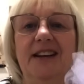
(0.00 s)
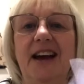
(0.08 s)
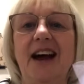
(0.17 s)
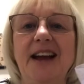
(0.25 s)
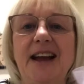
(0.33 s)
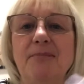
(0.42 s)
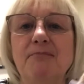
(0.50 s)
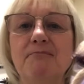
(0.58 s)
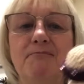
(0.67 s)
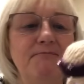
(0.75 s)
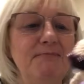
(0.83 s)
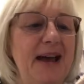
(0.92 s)
I
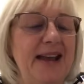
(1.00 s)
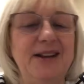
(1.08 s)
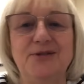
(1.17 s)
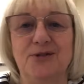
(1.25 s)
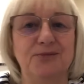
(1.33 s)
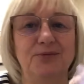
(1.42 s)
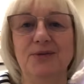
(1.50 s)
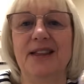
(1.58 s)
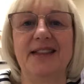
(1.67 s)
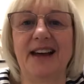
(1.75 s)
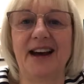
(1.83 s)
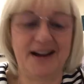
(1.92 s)
am made up
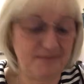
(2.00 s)
with that.